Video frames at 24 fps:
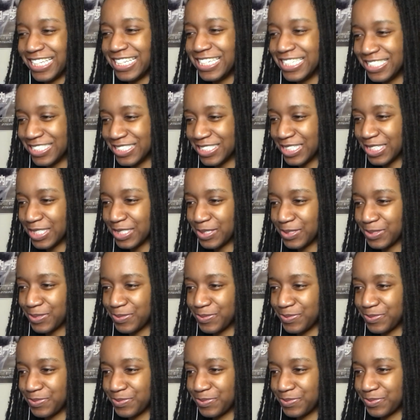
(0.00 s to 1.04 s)

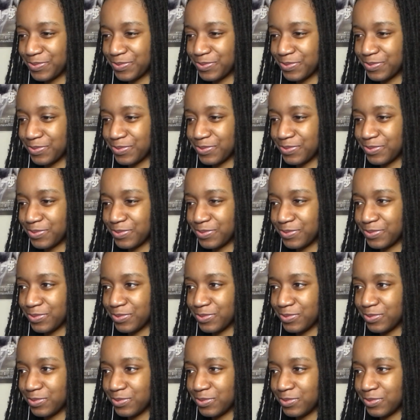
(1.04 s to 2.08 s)

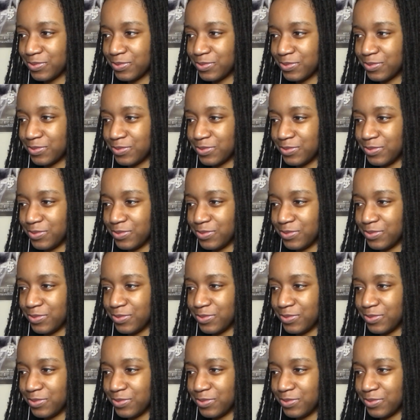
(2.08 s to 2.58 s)
(silence)